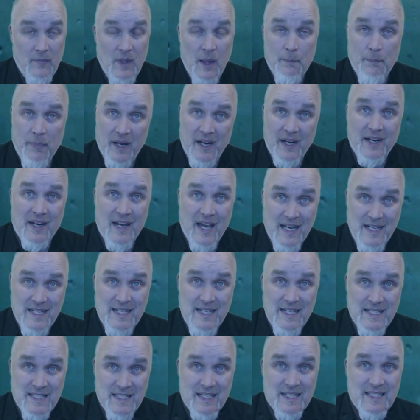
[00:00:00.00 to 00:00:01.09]
But in
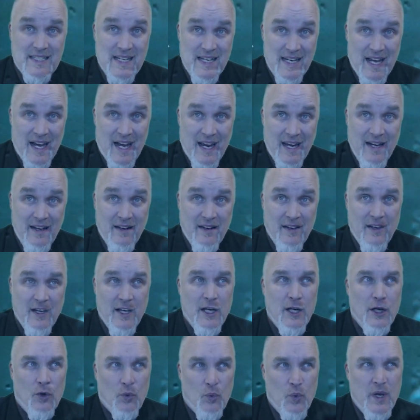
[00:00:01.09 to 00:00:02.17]
1969,
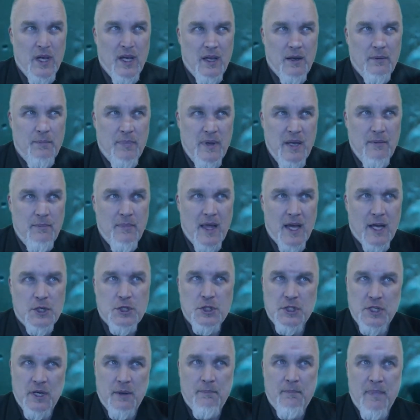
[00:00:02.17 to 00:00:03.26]
we could beam that
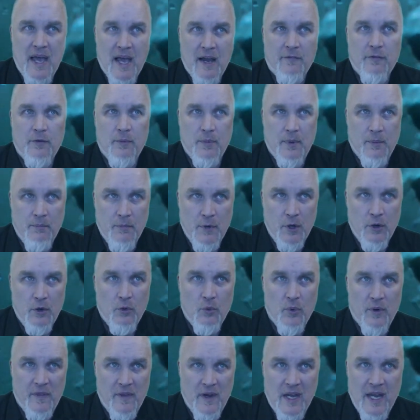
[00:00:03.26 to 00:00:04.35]
ship back from the moon
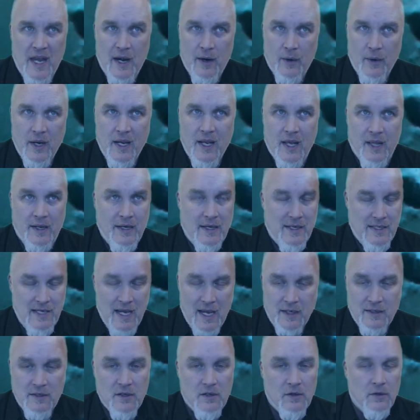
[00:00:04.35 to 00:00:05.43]
with nary a
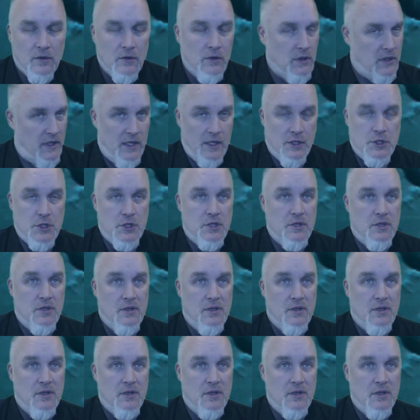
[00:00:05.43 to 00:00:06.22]
technical glitch.